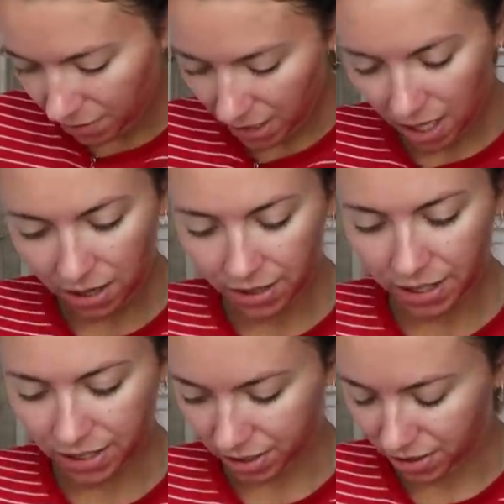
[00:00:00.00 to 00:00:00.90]
know what color
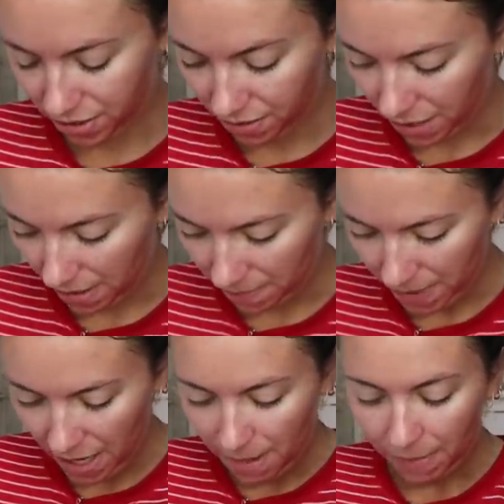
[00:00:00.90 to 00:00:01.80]
I should do them.
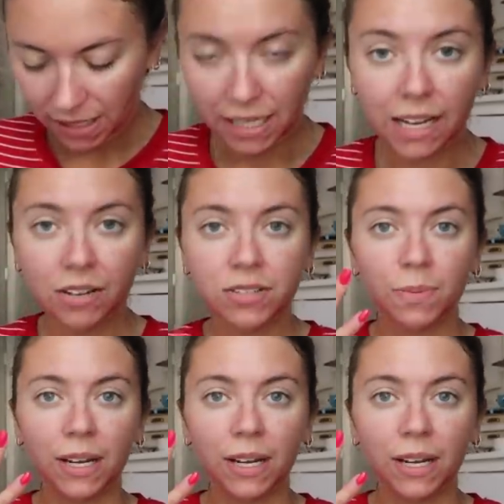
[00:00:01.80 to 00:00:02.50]
My nails,